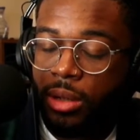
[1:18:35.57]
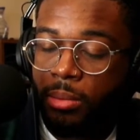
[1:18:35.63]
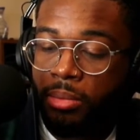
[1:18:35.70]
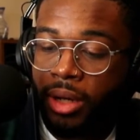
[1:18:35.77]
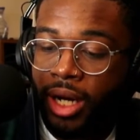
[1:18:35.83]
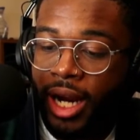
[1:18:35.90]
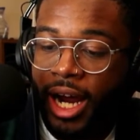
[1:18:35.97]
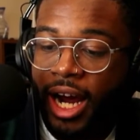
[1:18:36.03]

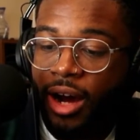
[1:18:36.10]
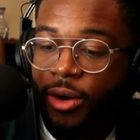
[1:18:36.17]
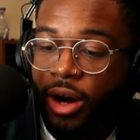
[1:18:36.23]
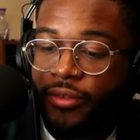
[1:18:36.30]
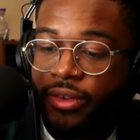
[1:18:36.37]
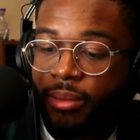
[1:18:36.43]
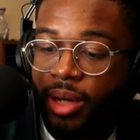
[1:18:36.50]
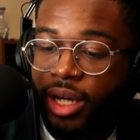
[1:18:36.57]
But how
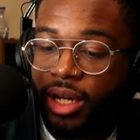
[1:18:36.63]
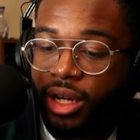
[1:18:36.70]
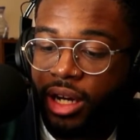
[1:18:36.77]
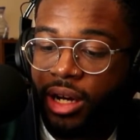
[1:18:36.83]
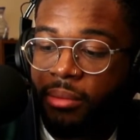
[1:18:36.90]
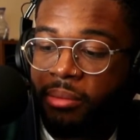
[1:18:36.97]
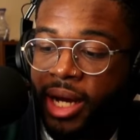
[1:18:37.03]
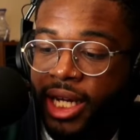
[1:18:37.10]
often am I going to
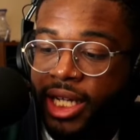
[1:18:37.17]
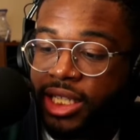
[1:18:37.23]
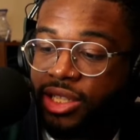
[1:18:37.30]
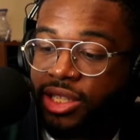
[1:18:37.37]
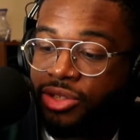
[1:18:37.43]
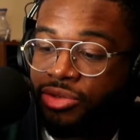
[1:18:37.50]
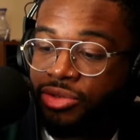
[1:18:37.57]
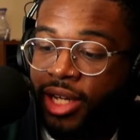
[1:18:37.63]
come back
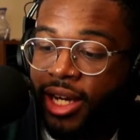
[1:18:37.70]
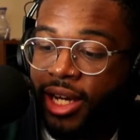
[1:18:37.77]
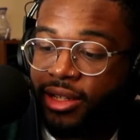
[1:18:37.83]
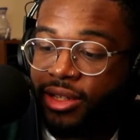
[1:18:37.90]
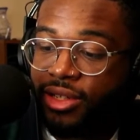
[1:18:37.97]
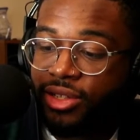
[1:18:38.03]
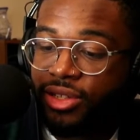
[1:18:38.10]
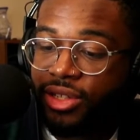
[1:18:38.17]
and do that?
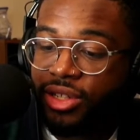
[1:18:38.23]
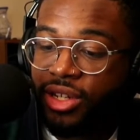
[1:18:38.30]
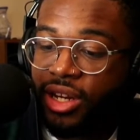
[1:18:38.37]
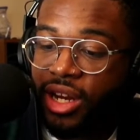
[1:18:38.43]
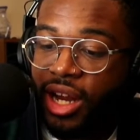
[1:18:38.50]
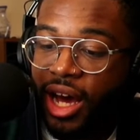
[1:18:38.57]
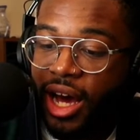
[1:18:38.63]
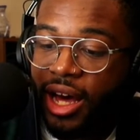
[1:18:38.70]

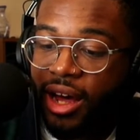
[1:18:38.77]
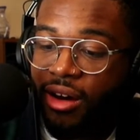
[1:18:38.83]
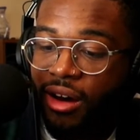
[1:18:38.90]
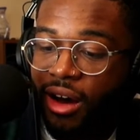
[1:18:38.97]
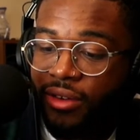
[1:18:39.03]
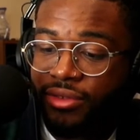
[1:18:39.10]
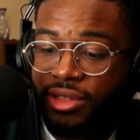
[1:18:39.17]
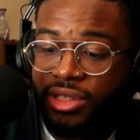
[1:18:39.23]
Not
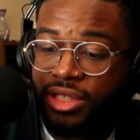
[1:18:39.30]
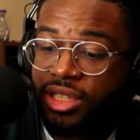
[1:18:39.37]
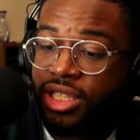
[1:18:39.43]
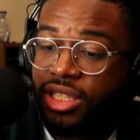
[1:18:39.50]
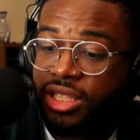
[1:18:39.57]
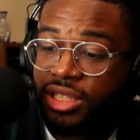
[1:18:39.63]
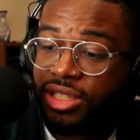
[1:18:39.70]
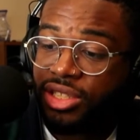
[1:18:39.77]
often.
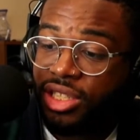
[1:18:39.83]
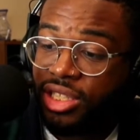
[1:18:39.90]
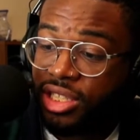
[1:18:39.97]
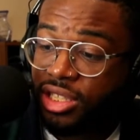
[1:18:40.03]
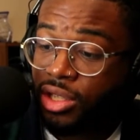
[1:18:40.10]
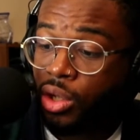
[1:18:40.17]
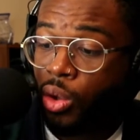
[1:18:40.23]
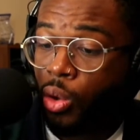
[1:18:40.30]

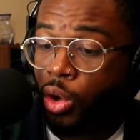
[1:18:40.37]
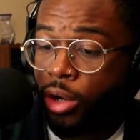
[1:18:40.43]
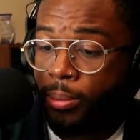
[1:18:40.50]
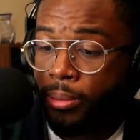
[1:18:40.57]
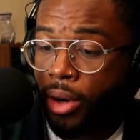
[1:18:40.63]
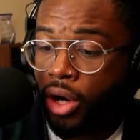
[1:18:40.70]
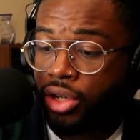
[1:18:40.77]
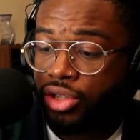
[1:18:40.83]
Jesus Lord
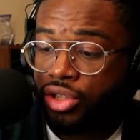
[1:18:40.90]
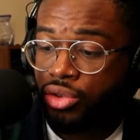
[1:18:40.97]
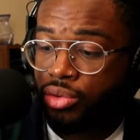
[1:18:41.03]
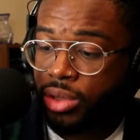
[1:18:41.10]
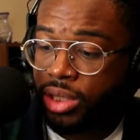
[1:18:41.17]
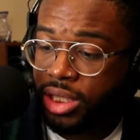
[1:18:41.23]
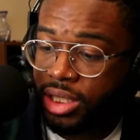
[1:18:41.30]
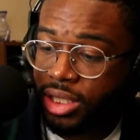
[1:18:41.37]
part
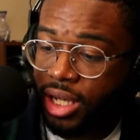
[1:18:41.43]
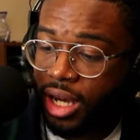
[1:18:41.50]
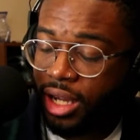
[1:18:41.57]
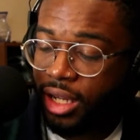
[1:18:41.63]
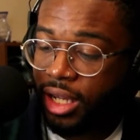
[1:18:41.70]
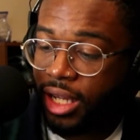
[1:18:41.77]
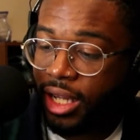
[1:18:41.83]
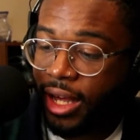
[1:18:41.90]
2 is
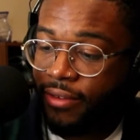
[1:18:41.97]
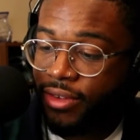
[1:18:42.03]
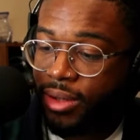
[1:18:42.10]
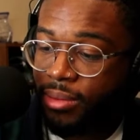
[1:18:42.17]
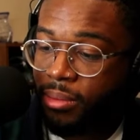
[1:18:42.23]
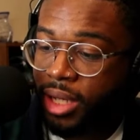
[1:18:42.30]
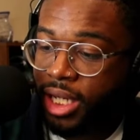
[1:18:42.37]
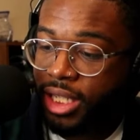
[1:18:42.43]

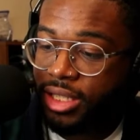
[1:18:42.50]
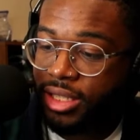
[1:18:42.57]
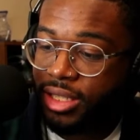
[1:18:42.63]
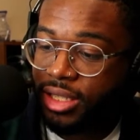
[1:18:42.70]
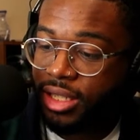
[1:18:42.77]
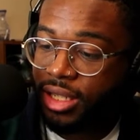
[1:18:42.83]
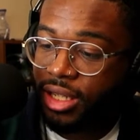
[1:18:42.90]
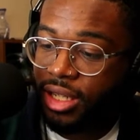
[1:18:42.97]
11 minutes,
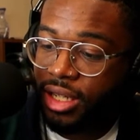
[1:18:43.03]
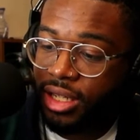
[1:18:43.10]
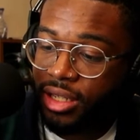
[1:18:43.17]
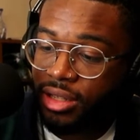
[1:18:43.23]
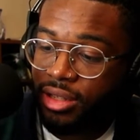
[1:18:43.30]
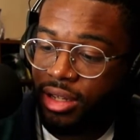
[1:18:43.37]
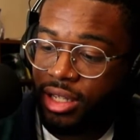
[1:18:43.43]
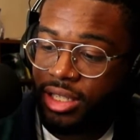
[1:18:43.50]

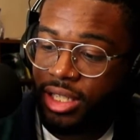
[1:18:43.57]
30